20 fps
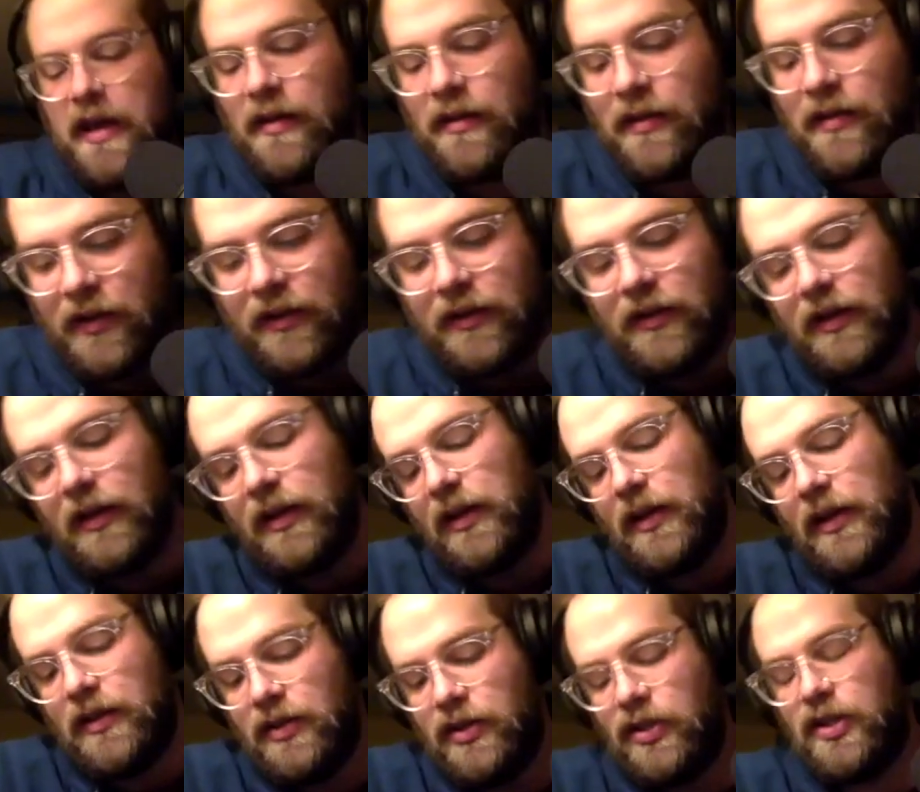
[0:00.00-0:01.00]
like
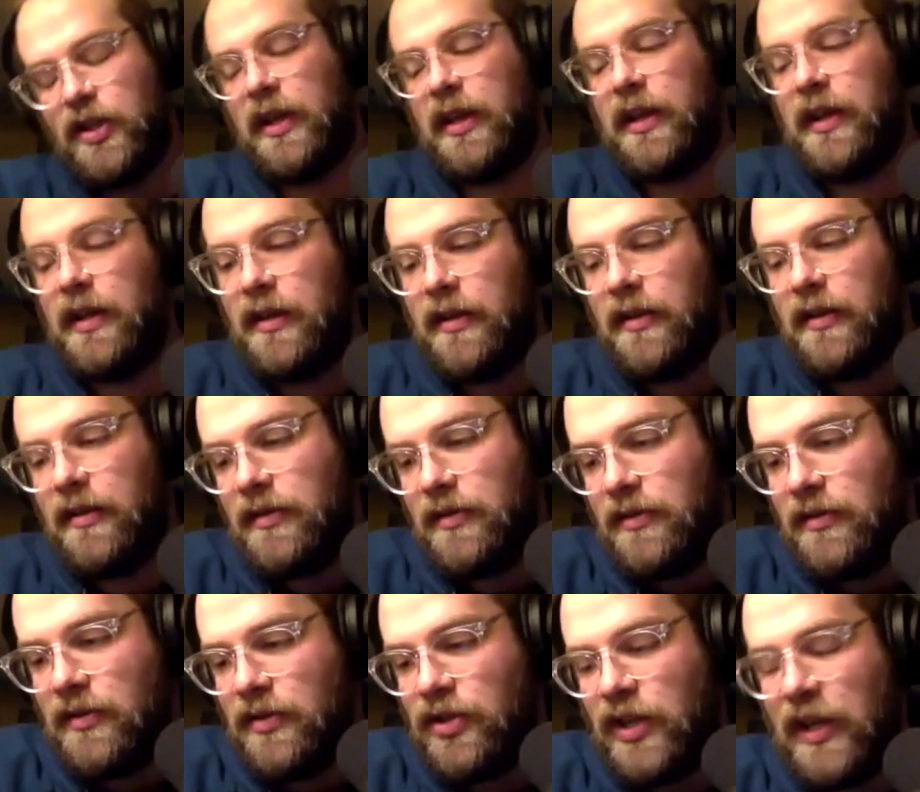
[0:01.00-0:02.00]

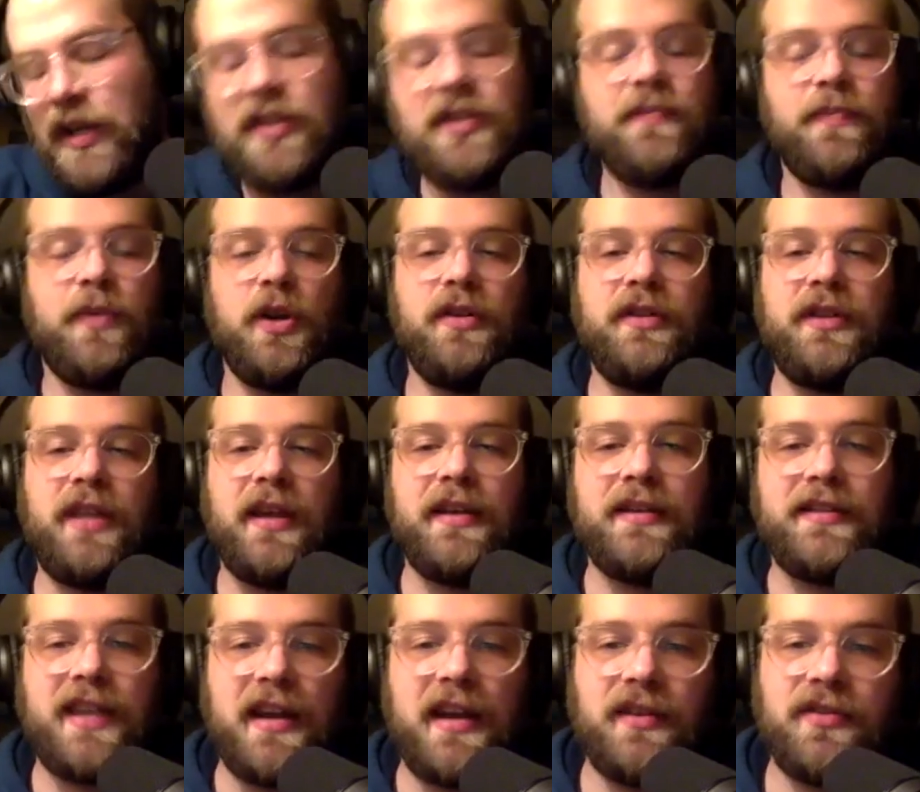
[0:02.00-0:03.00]
Chan's birthday
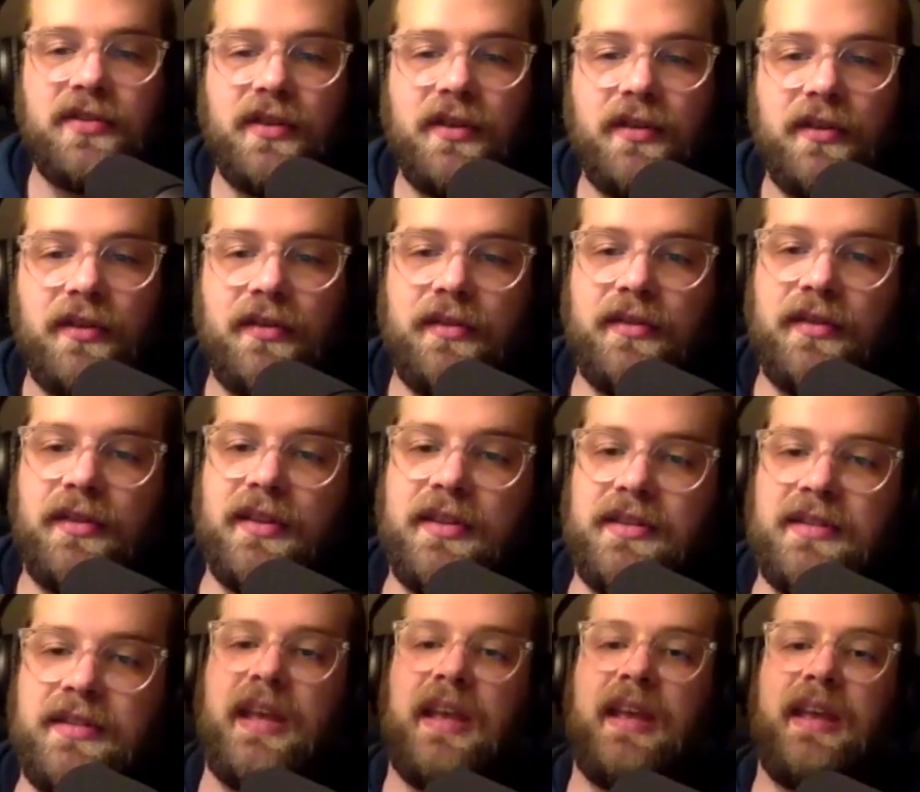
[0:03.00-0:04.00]
is actually the
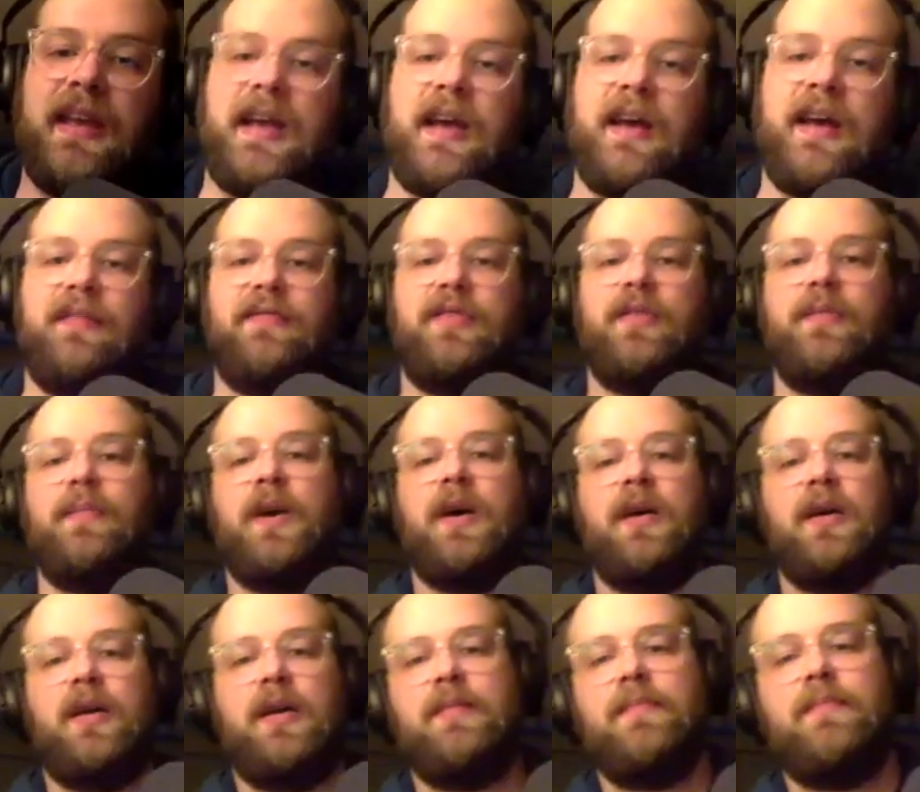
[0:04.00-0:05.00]
day after
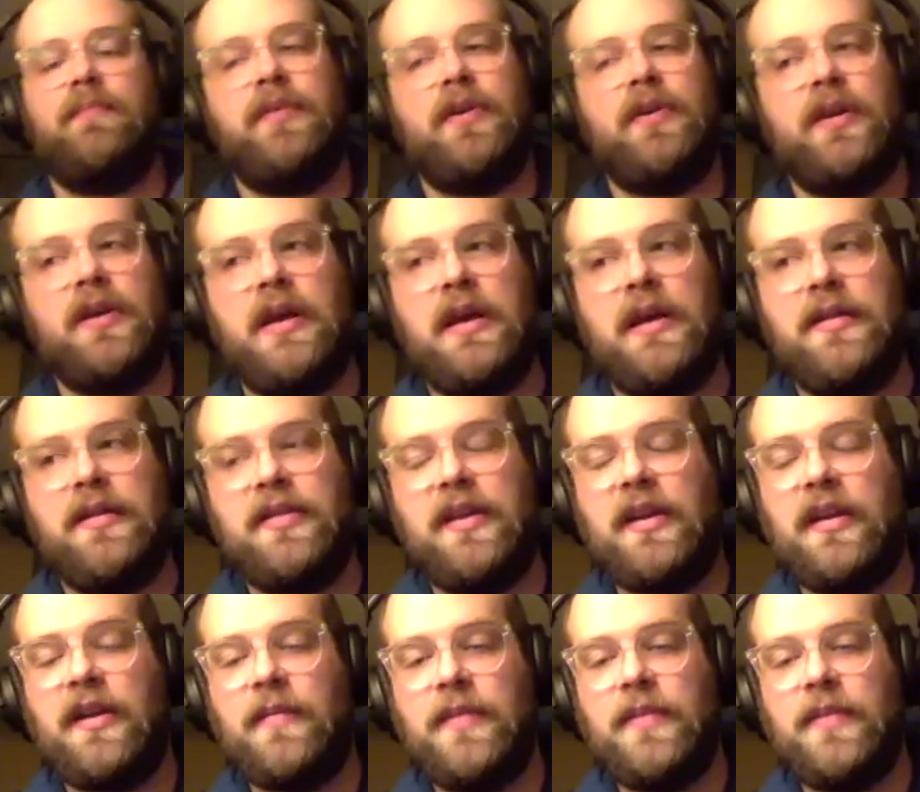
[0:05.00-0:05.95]
mine, but I think I'm a